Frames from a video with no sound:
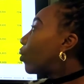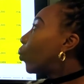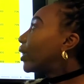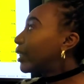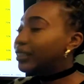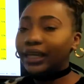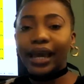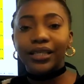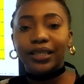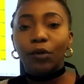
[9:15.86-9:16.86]
we need to
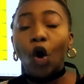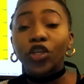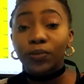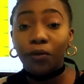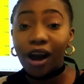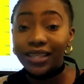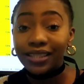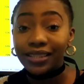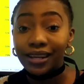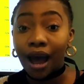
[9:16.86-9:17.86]
get some cost prices
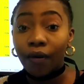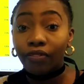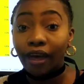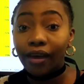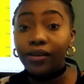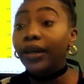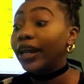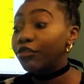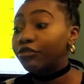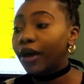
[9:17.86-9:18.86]
down then
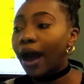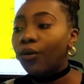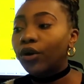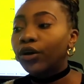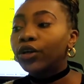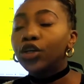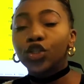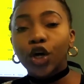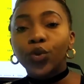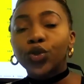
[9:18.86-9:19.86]
if our
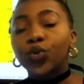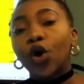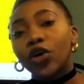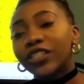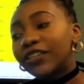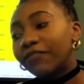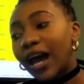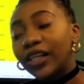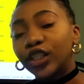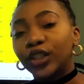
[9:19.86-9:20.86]
total cost
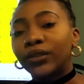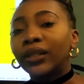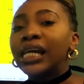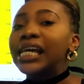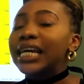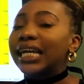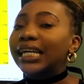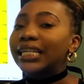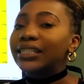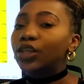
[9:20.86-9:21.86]
value
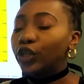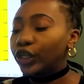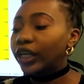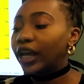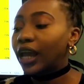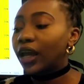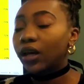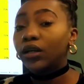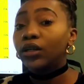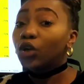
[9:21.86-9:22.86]
is
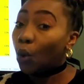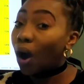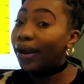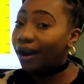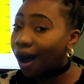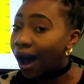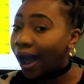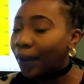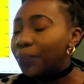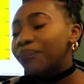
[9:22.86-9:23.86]
looking quite high.
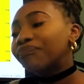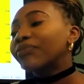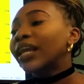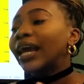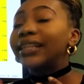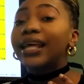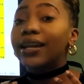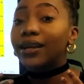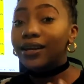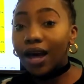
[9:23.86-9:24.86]
And then
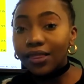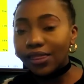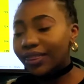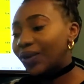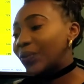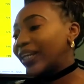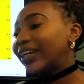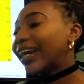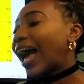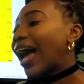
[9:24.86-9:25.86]
another thing we
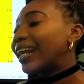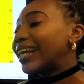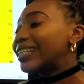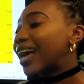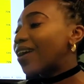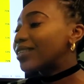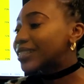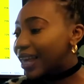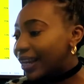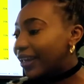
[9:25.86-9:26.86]
look at is our
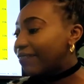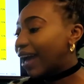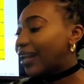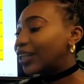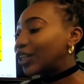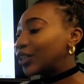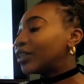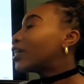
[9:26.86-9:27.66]
selling value.